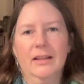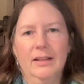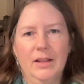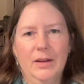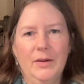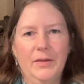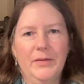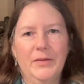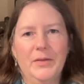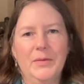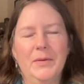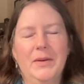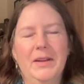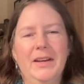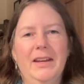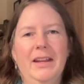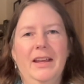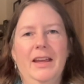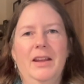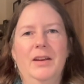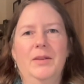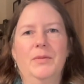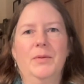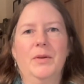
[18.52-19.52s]
Hello everyone
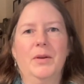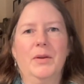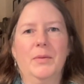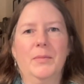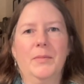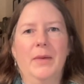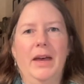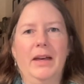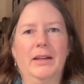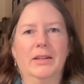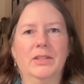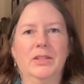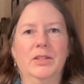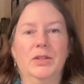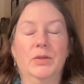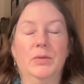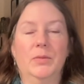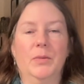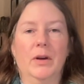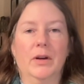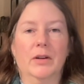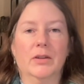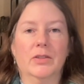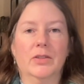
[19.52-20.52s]
and welcome back to
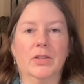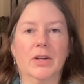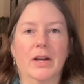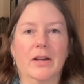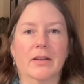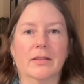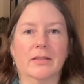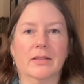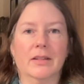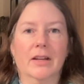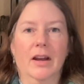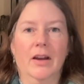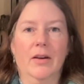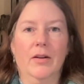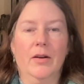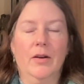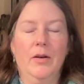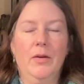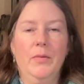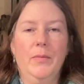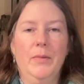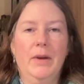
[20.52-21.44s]
Waterchild Tarot.